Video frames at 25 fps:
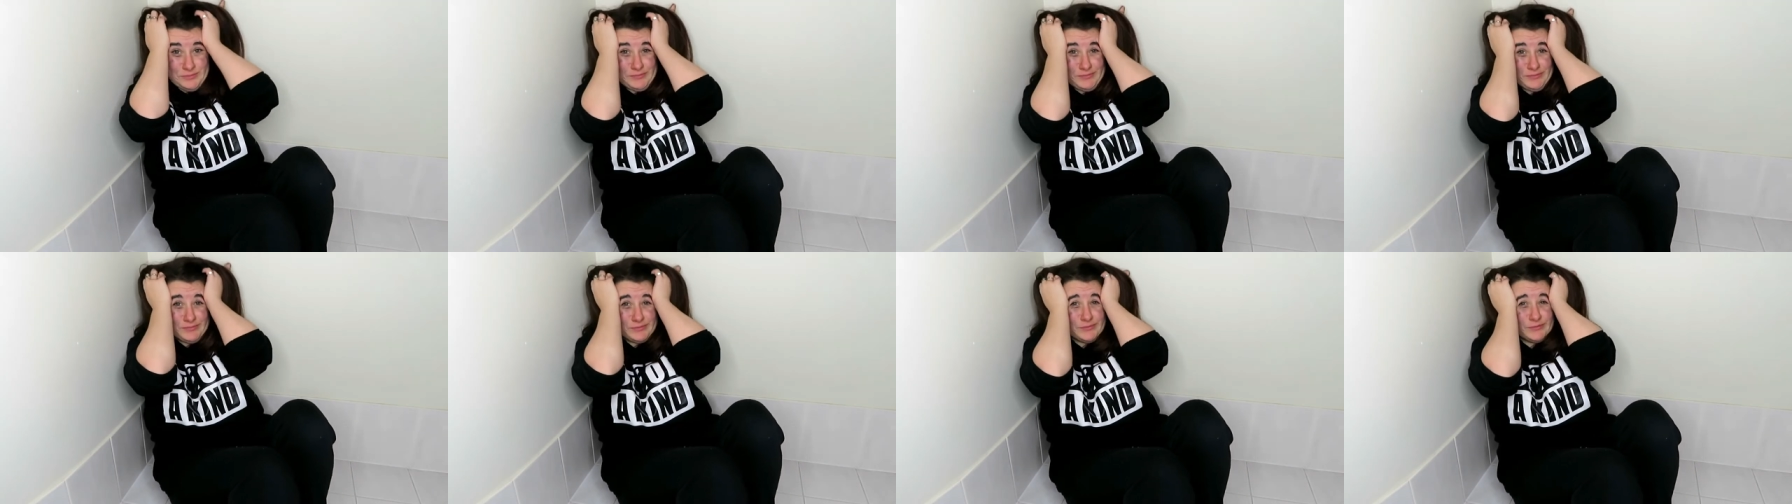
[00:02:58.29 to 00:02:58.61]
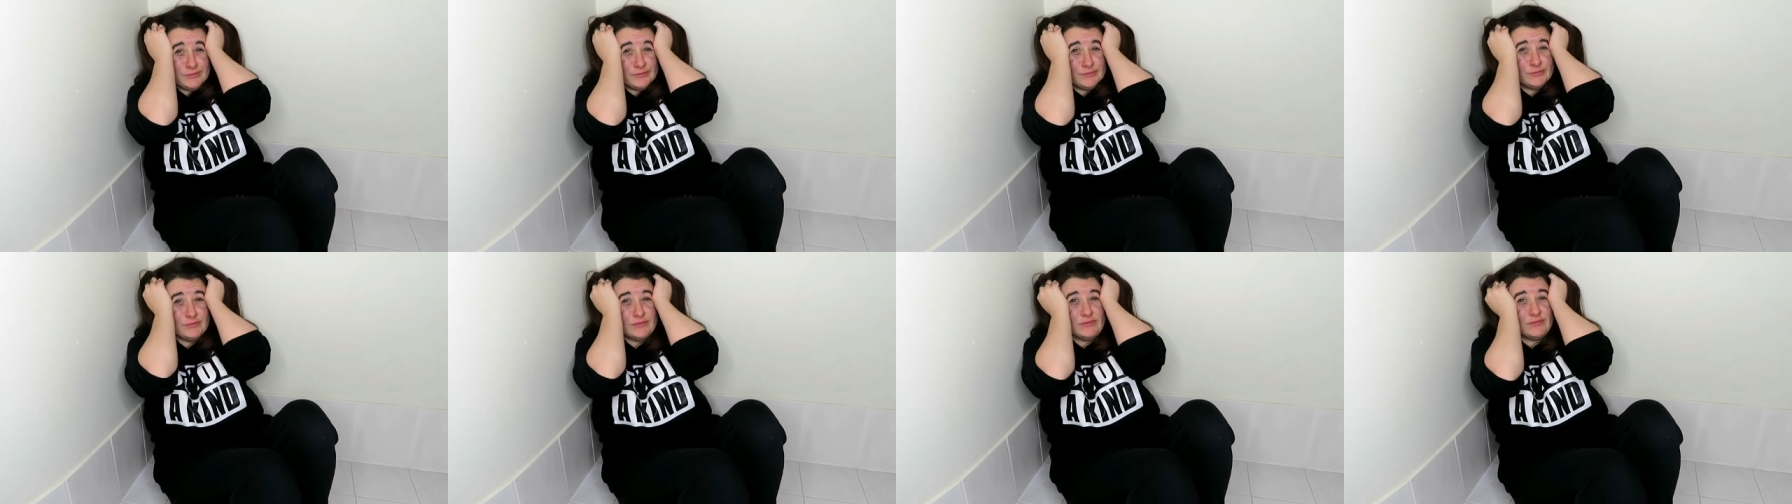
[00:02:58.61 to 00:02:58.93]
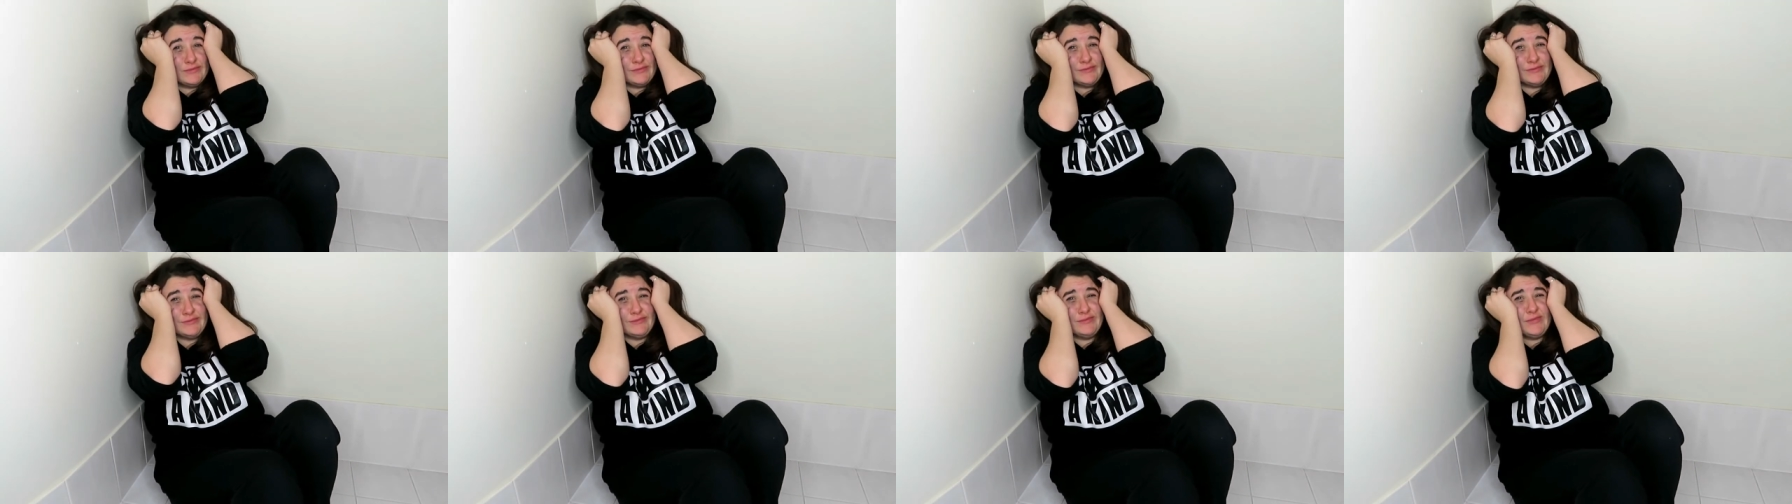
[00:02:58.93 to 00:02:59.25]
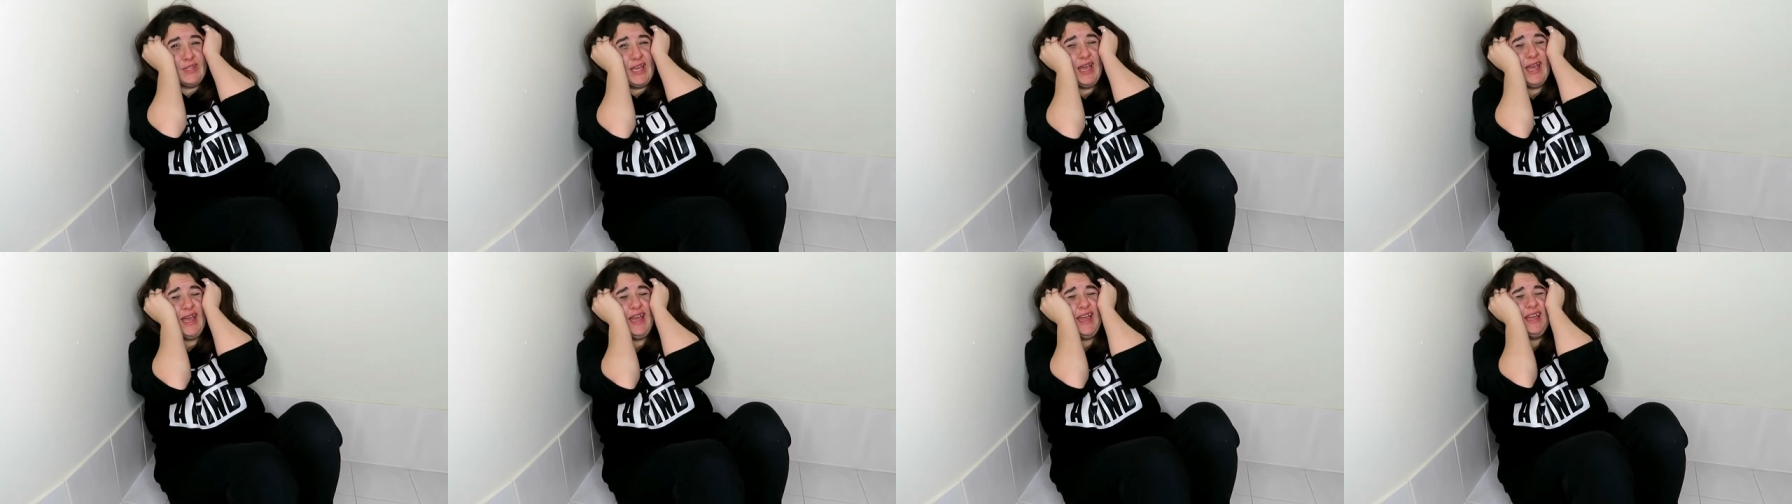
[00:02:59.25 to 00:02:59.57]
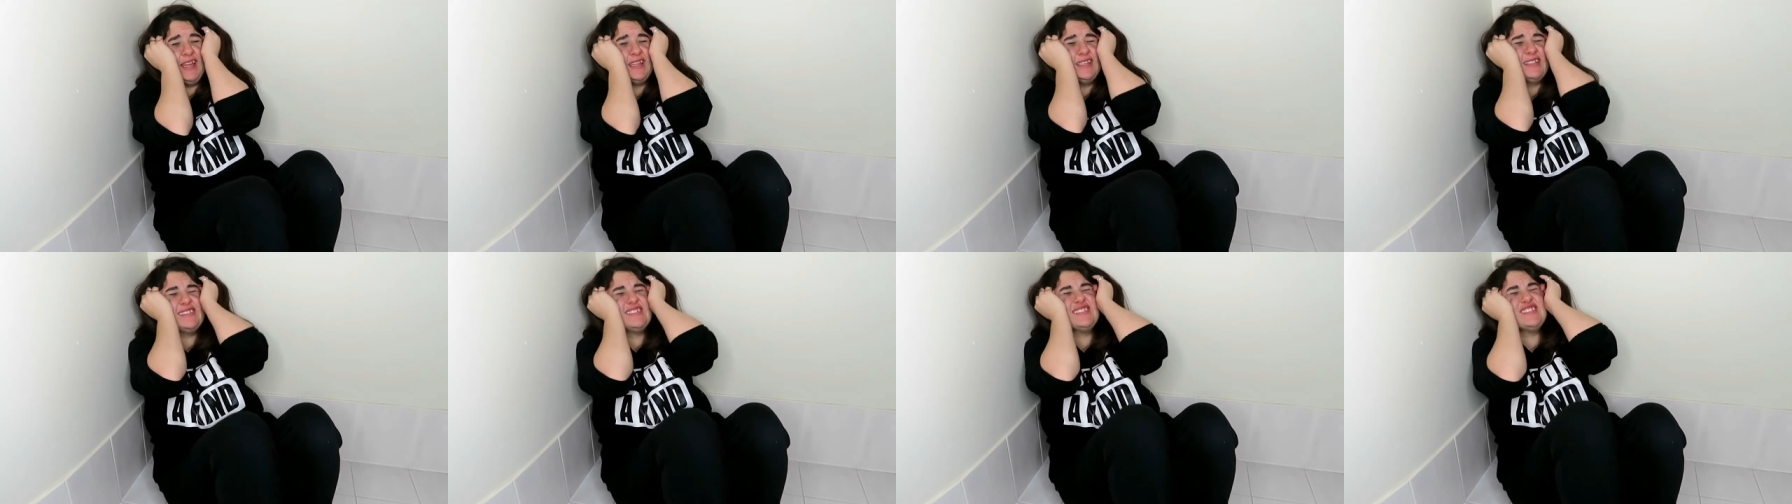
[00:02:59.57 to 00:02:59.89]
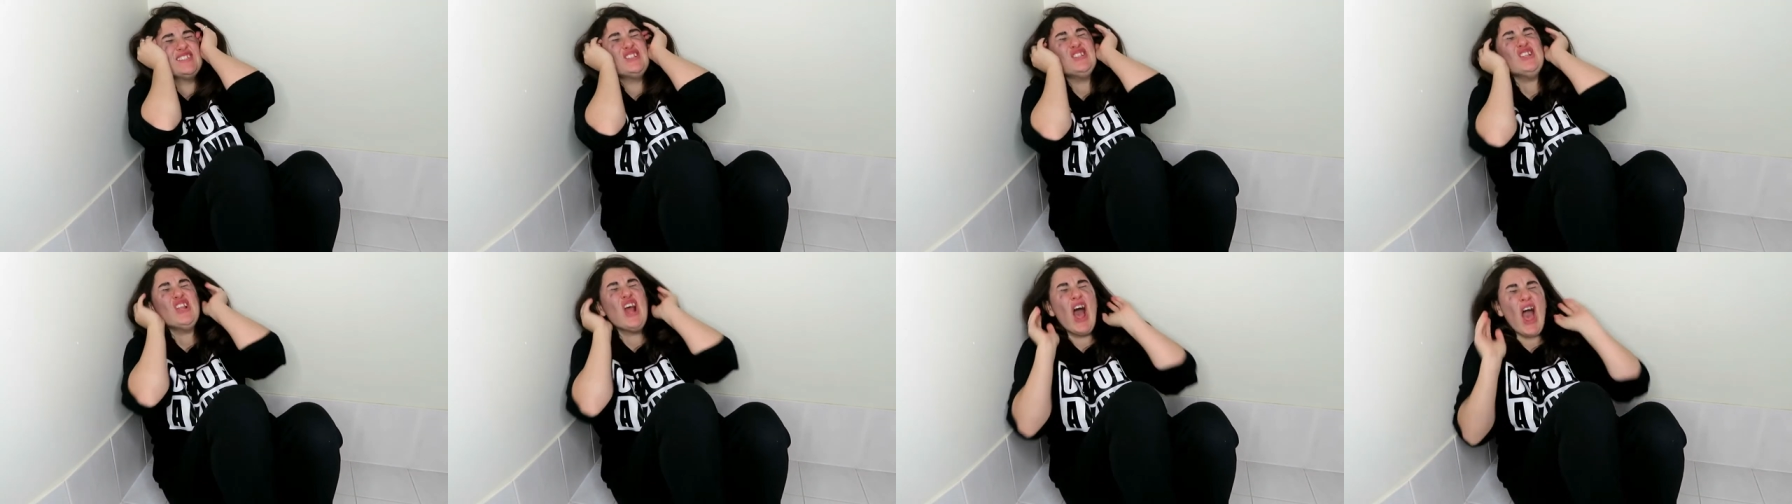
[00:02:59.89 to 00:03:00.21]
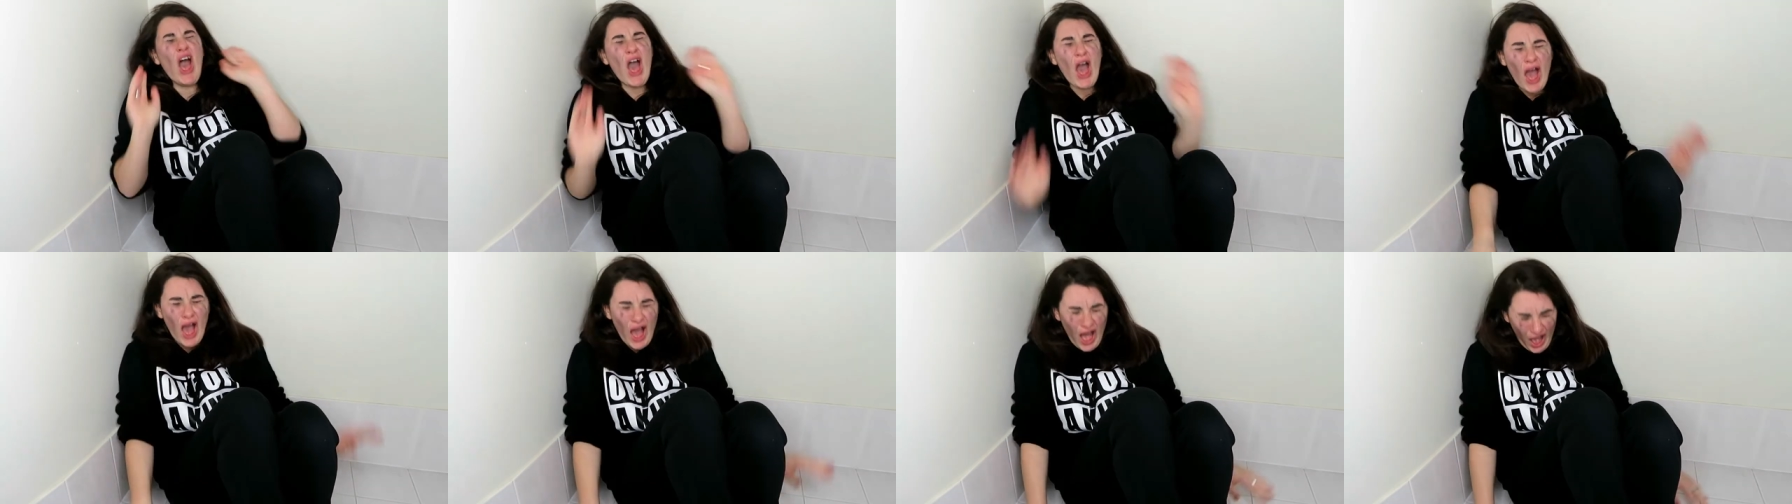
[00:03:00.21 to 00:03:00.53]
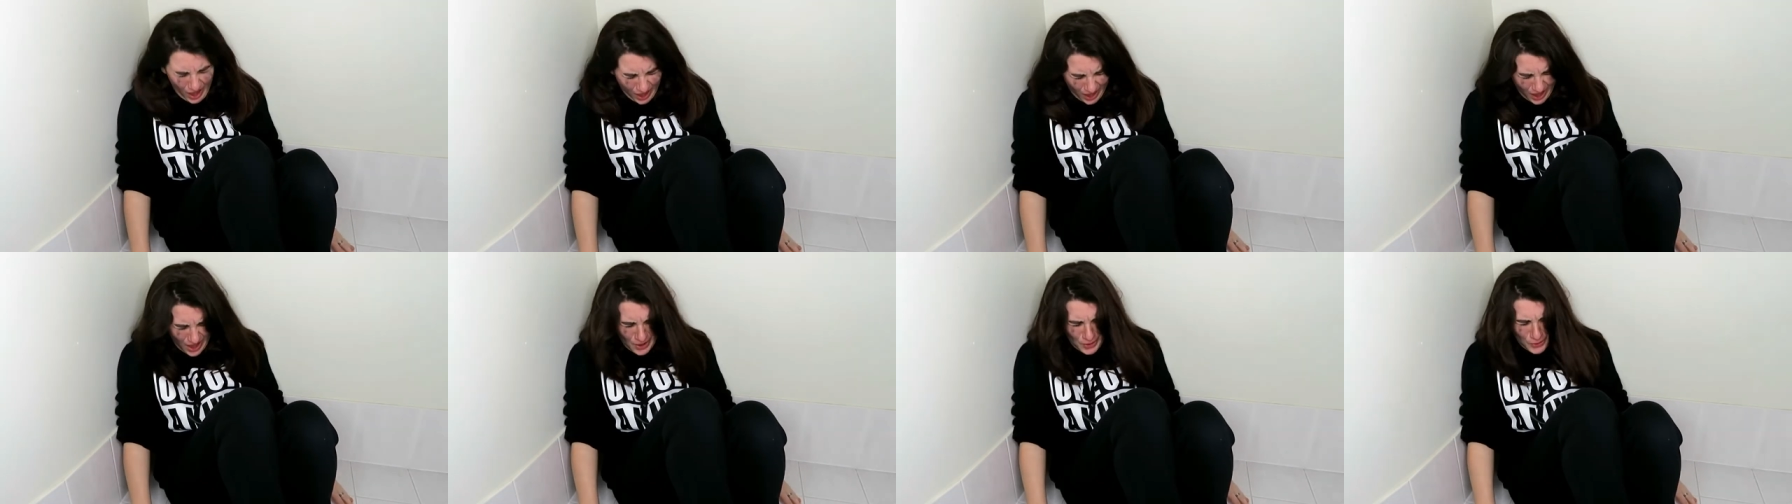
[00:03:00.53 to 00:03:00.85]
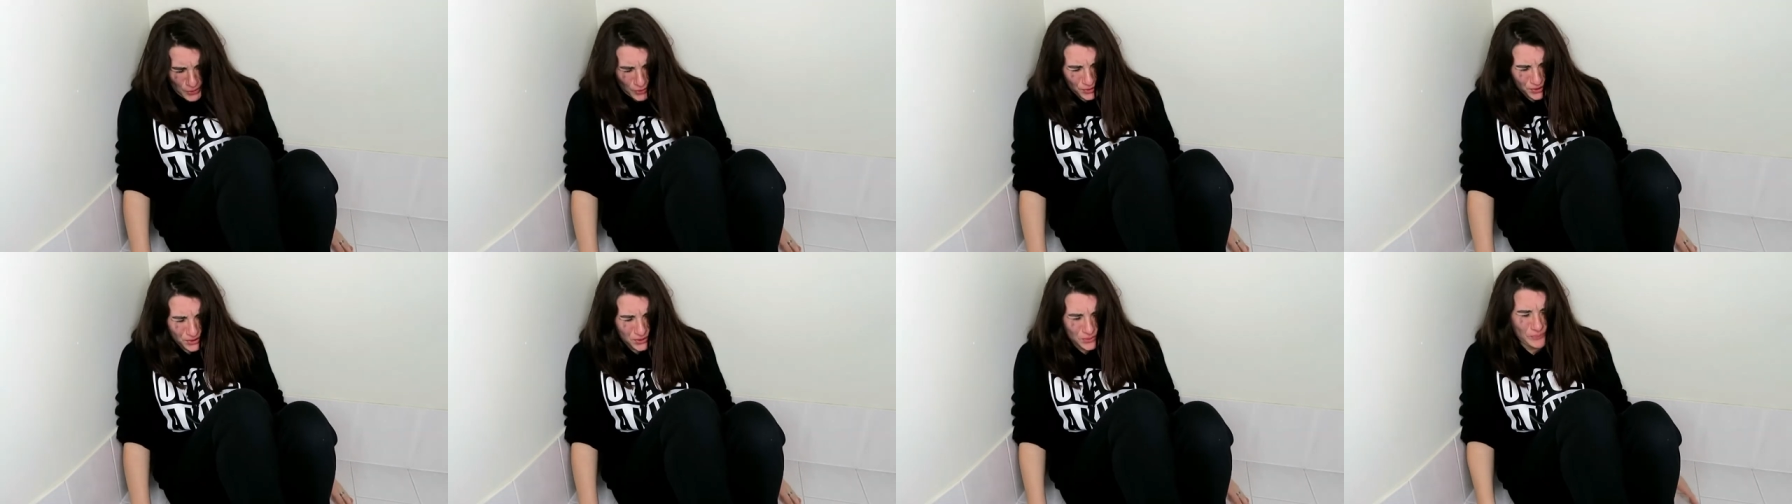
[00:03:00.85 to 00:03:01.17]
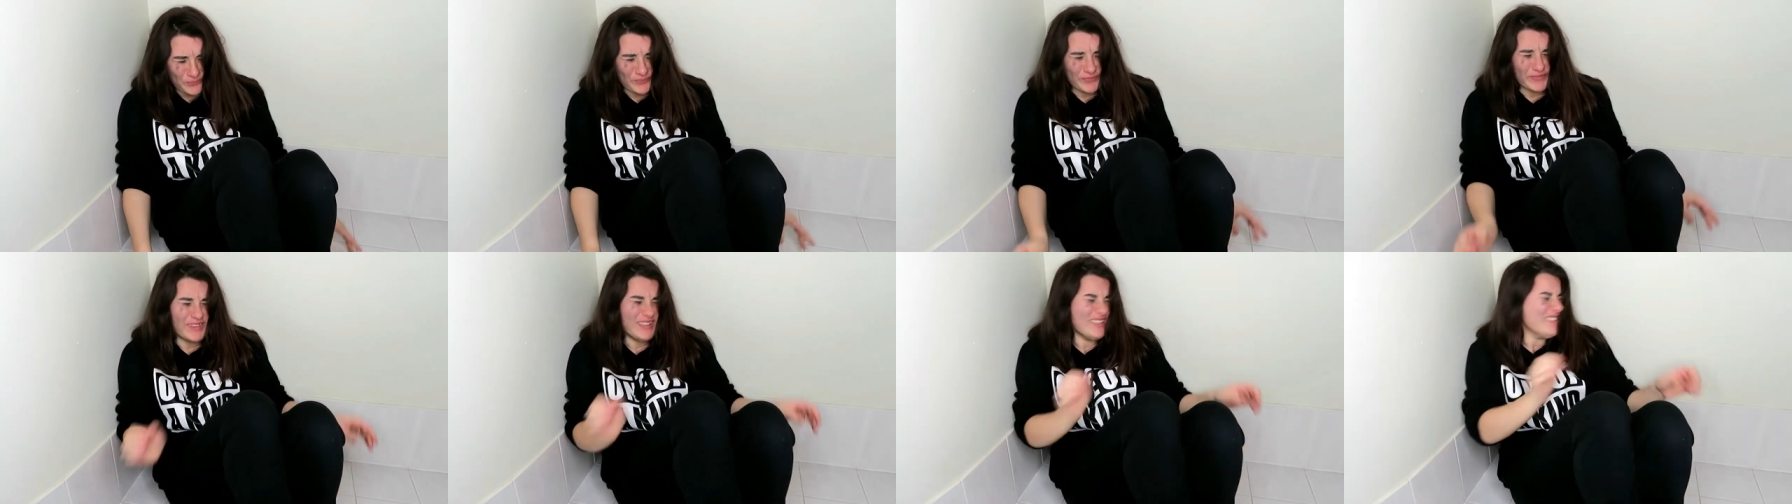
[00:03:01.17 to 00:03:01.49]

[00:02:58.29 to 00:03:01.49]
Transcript: afraid to speak my mind, No, I'll get yelled at.